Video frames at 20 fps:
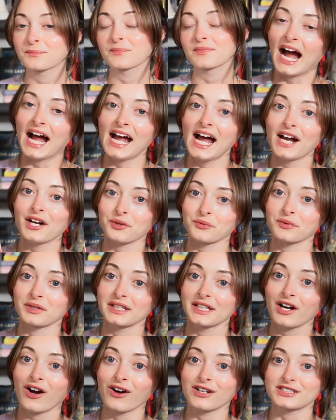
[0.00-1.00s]
I had a
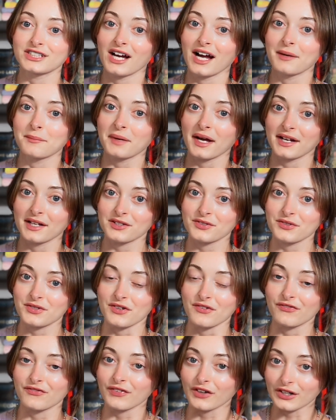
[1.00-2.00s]
really hard time getting through the
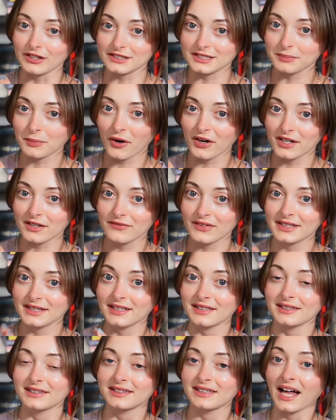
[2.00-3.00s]
first part of it. The
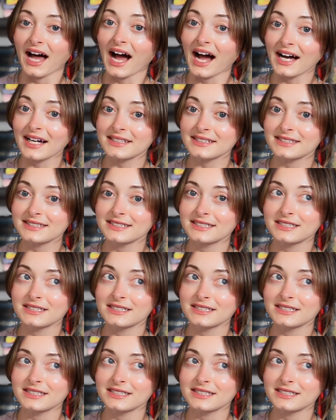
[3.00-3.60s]
last